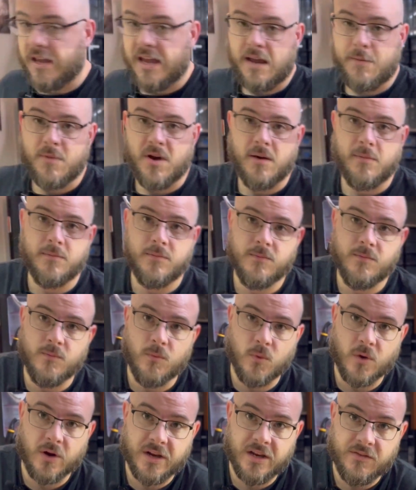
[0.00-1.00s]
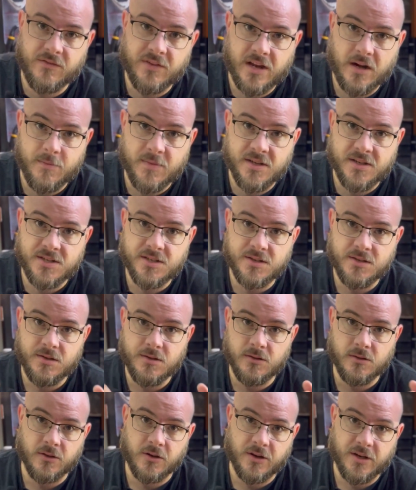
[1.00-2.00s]
came up working venomous,
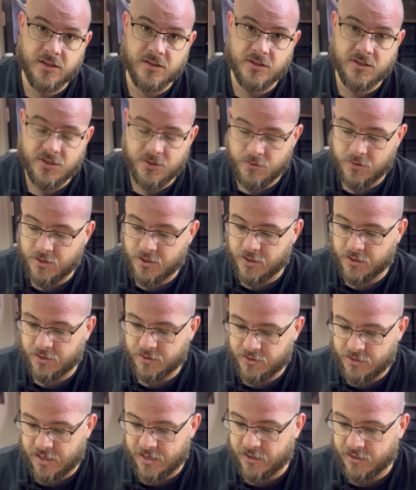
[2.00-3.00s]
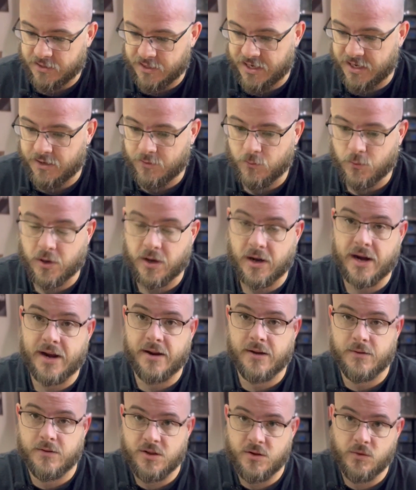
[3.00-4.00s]
learning the 2-hook technique where
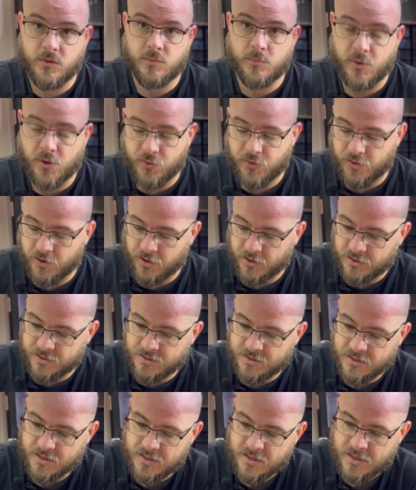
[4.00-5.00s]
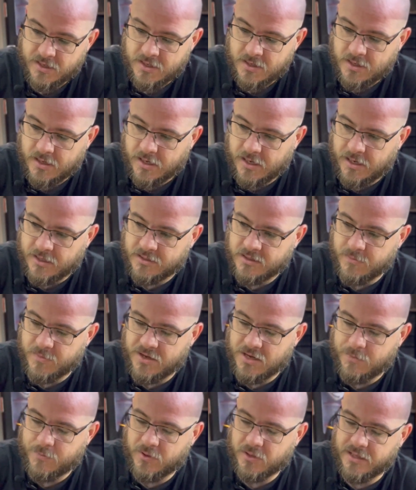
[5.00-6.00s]
I use both hooks to
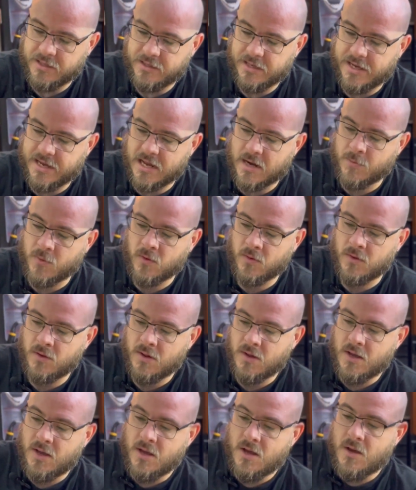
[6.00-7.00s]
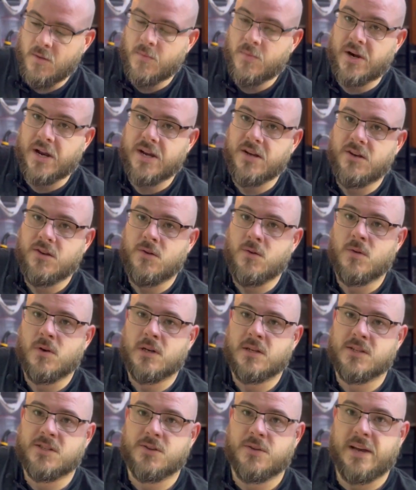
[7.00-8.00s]
manipulate the animal. But I do
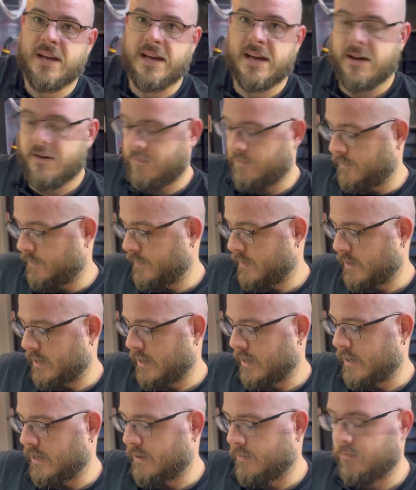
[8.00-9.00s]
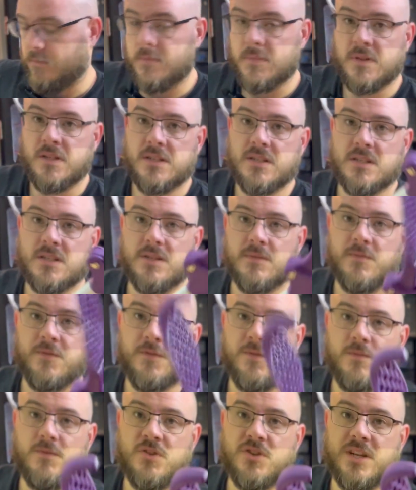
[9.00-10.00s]
also have some
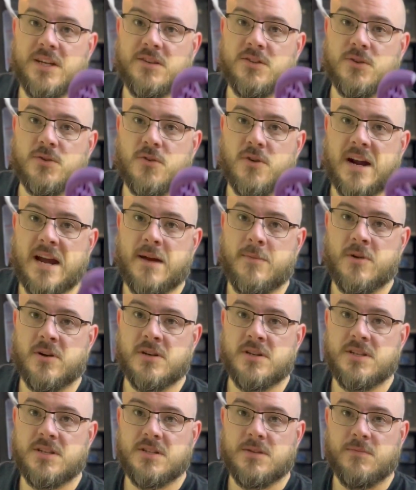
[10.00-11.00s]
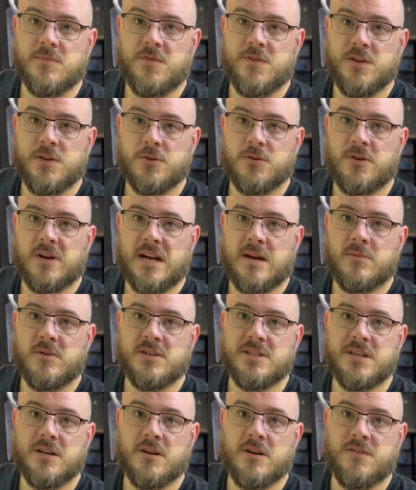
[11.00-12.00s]
gentle grabbers, some field
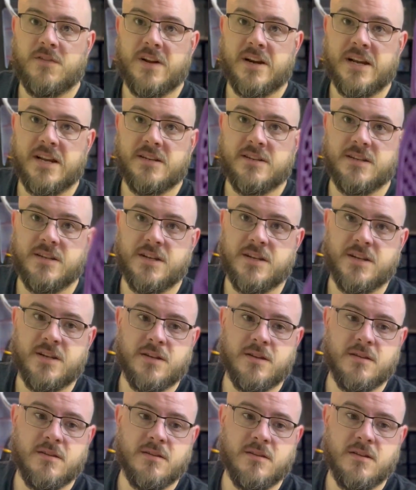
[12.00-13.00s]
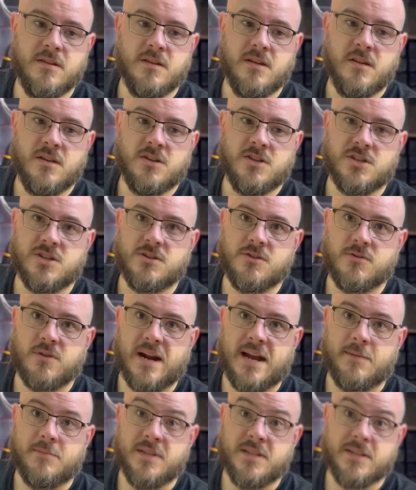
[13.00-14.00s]
grabbers here if I need to just
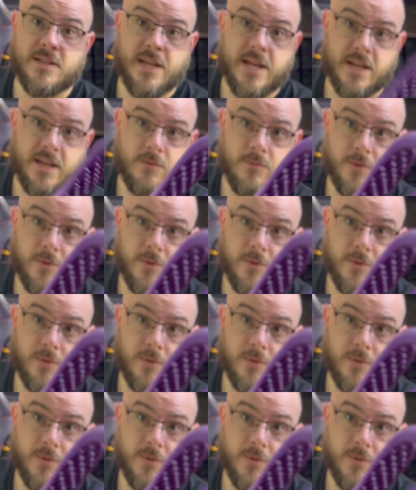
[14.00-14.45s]
grab the snake and